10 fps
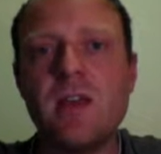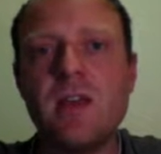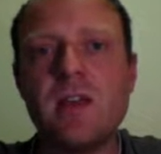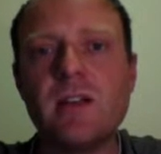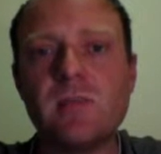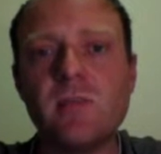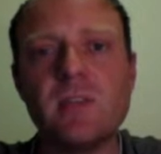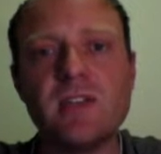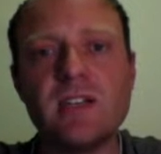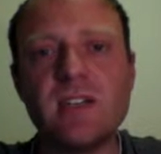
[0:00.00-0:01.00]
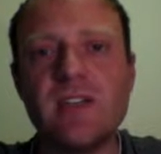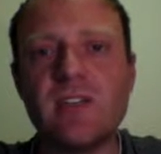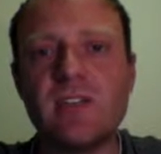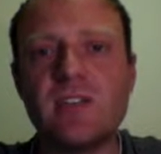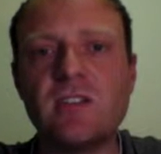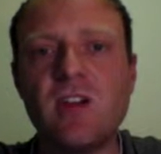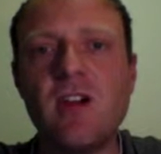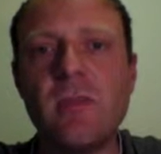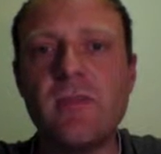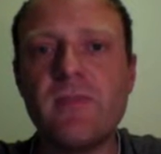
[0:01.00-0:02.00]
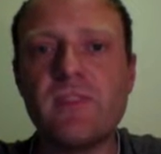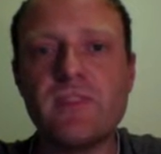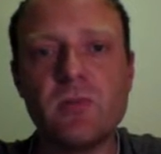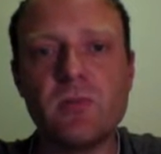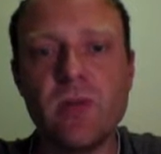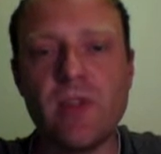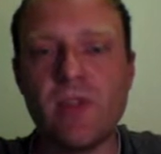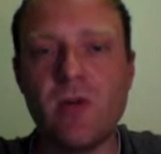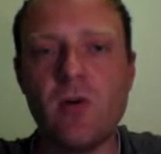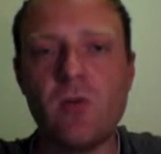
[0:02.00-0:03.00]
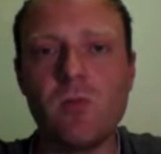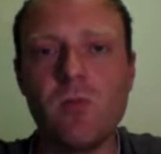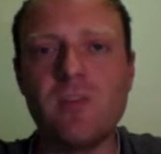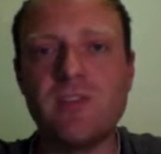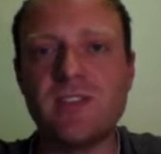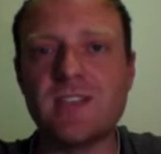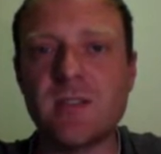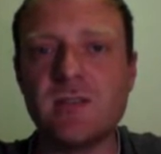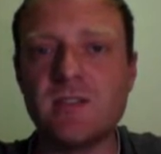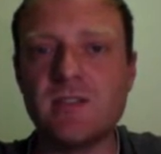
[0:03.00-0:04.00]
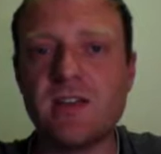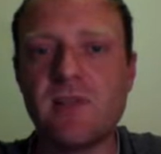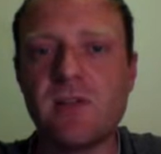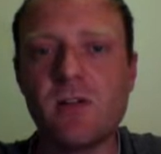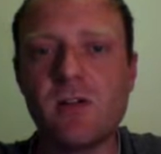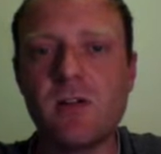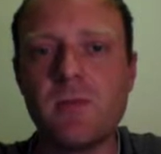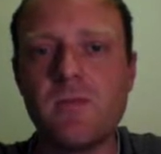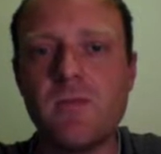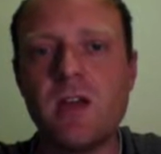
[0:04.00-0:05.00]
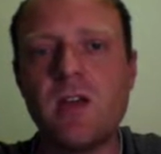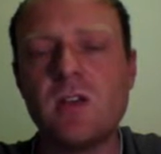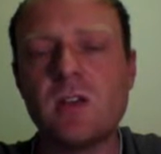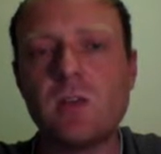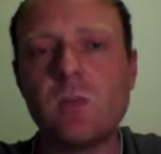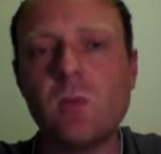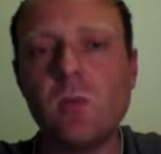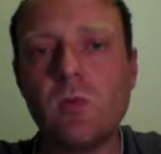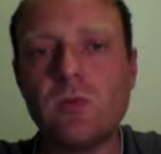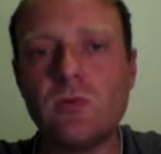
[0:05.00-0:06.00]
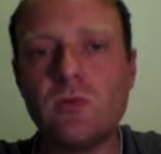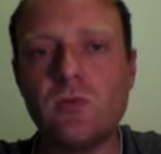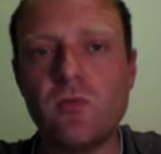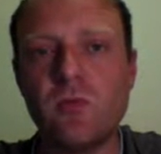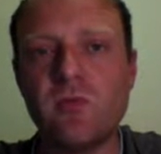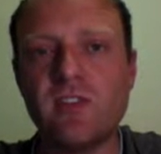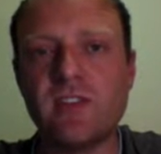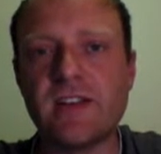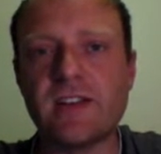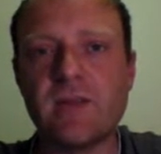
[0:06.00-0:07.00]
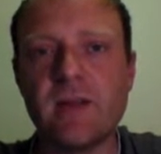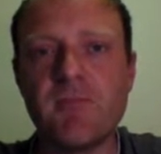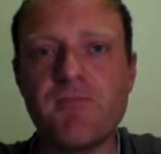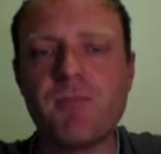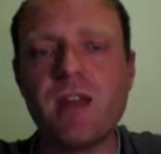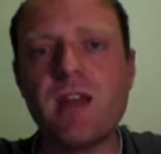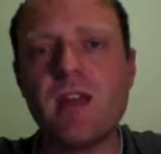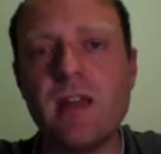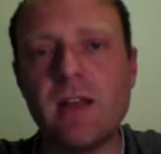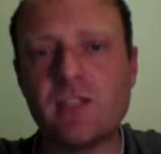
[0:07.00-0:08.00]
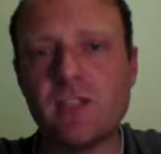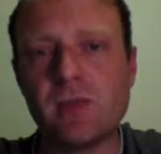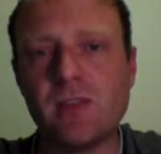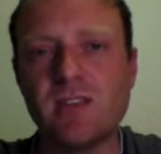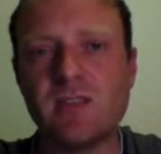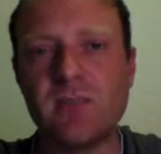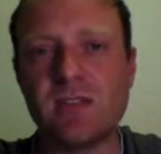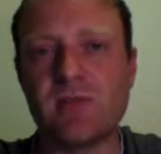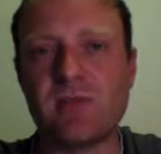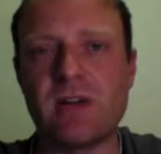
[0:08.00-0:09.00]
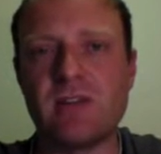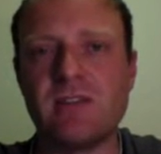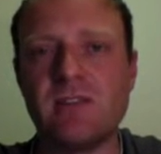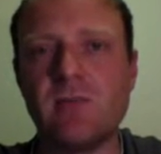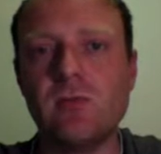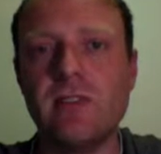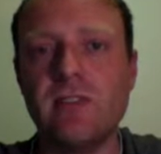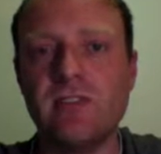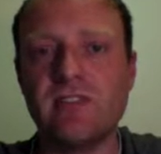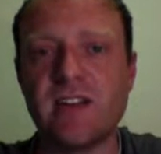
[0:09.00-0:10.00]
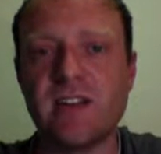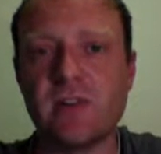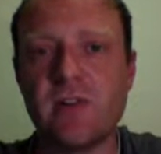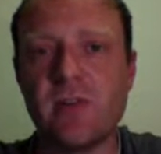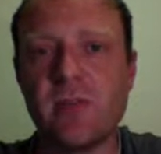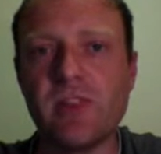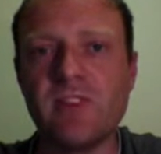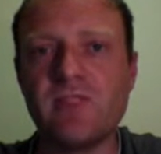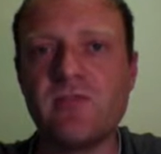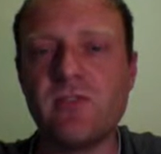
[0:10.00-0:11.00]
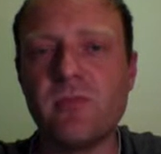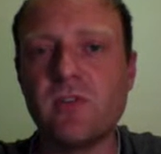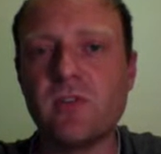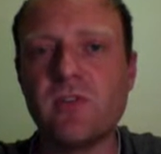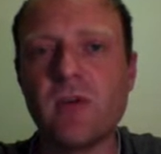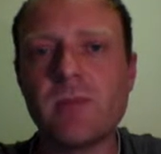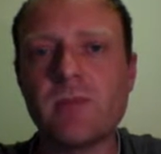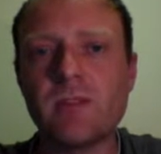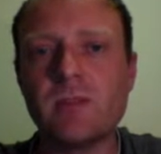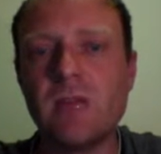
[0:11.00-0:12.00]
Now, it's a bit redundant having the time visible when the whole point of this app is to have a clock, so we'll want to remove the status bar. Now, generally, it's best practice to leave the status bar in place for most of your apps.